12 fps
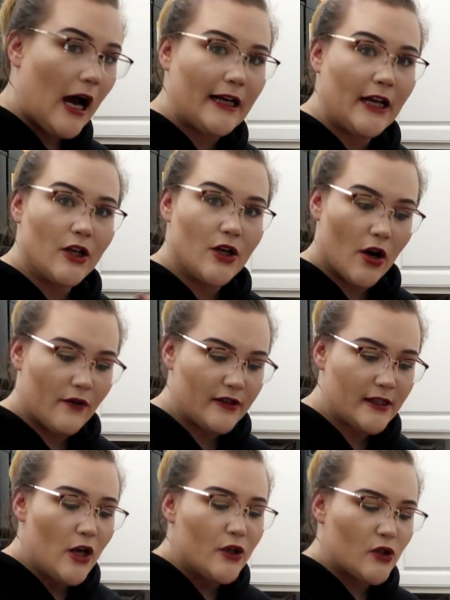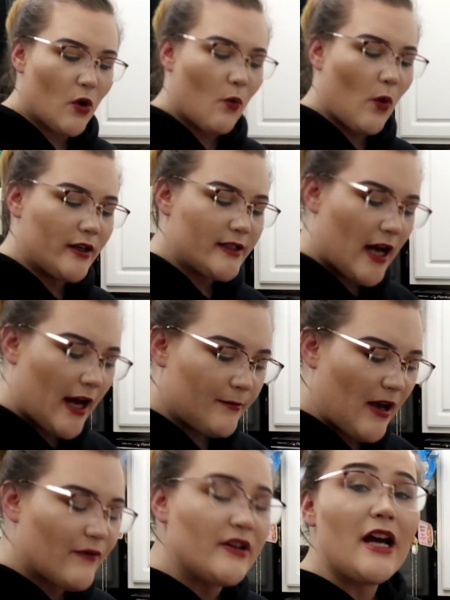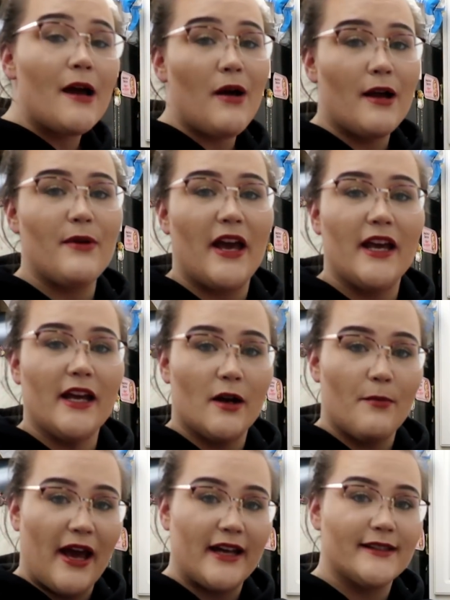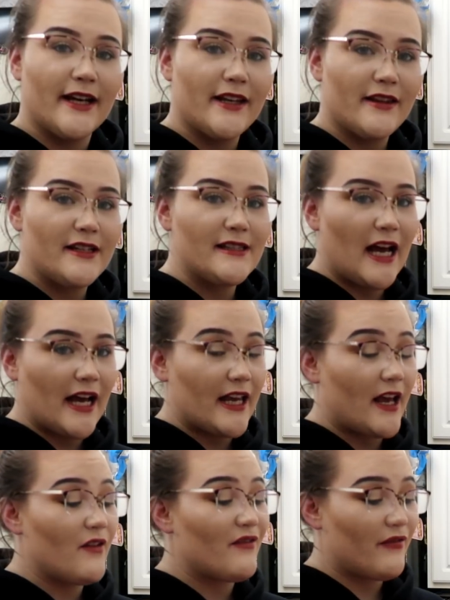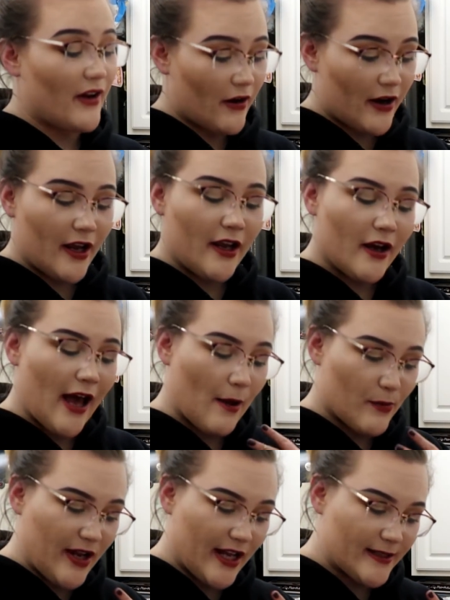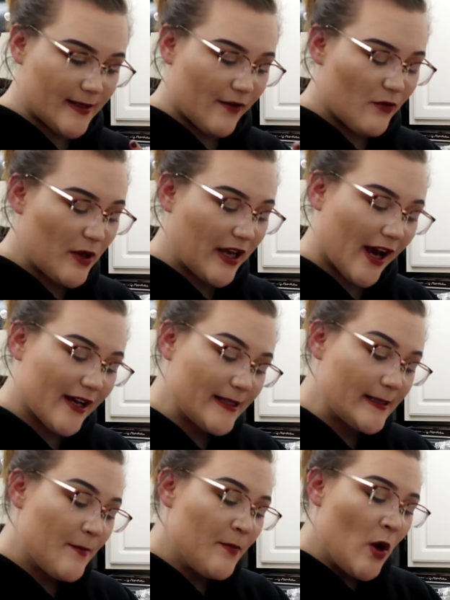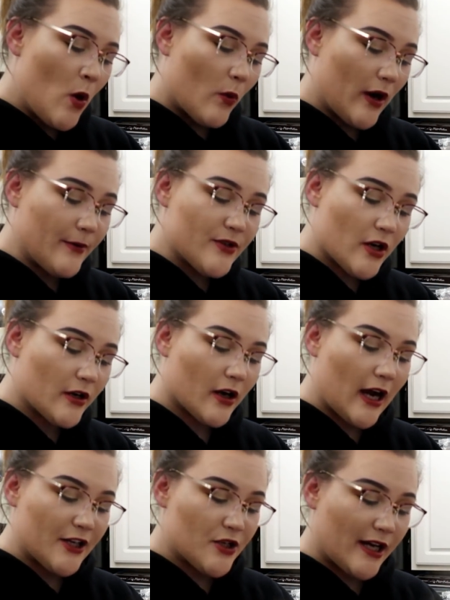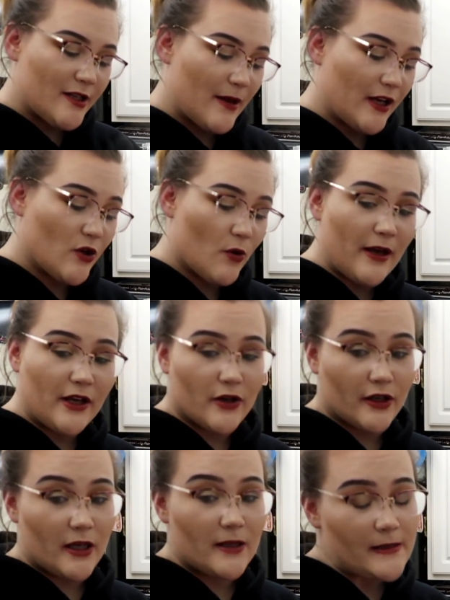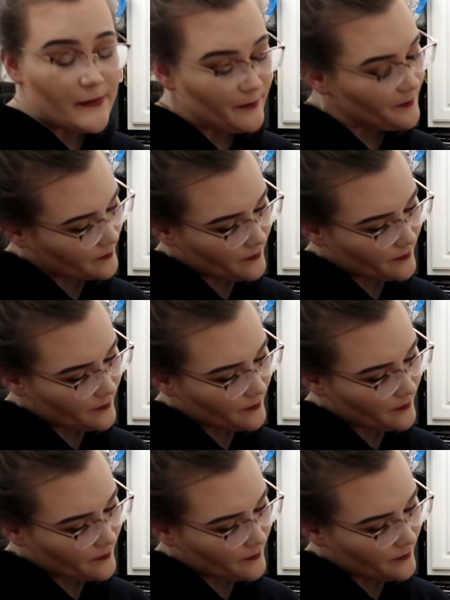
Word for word: I get nervous. So one time, every time I bake in a pan like this, I get very apprehensive because when I was younger, I tried to make no-bake cookies